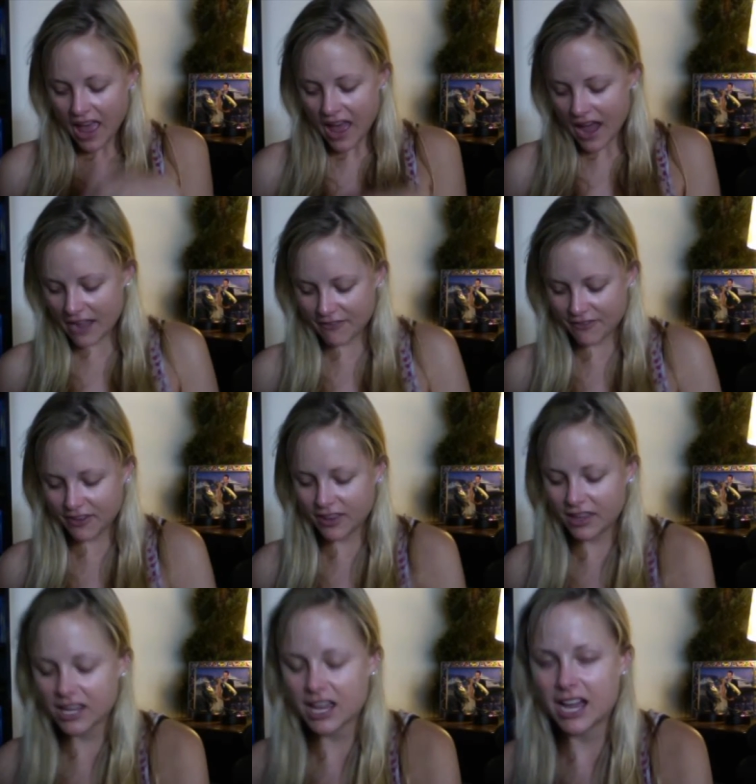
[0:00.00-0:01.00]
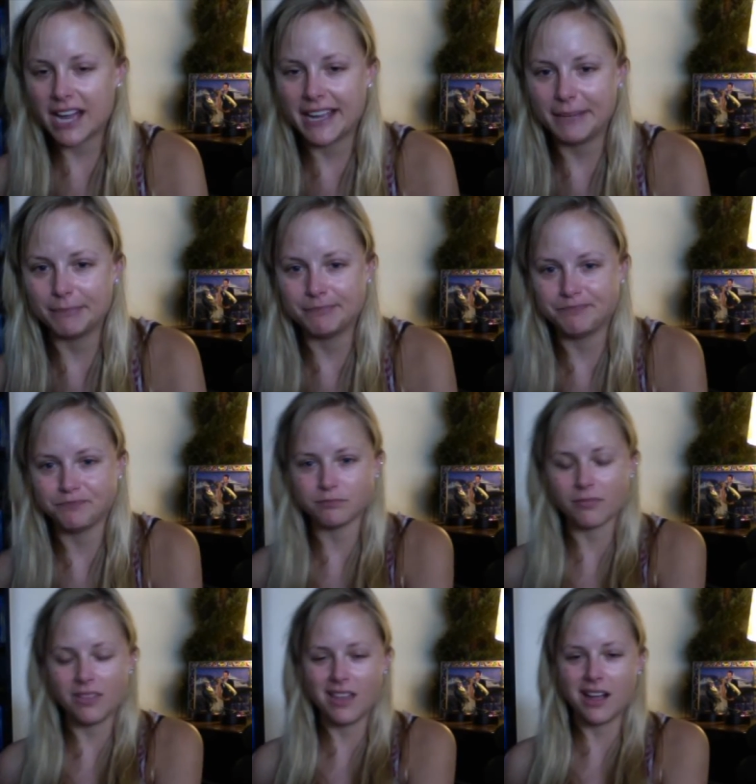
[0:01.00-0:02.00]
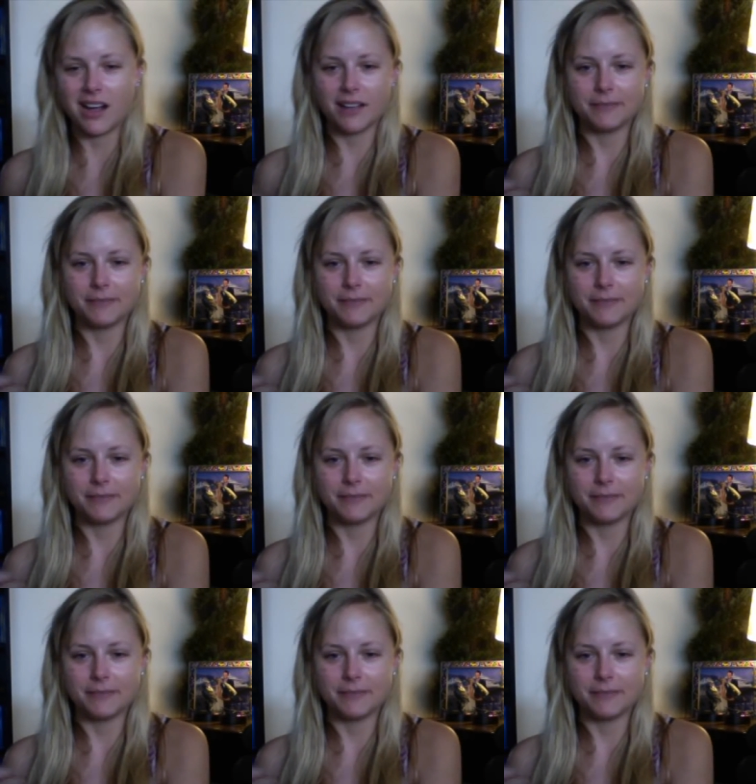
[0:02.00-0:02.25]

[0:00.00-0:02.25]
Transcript: I feel like I'm not,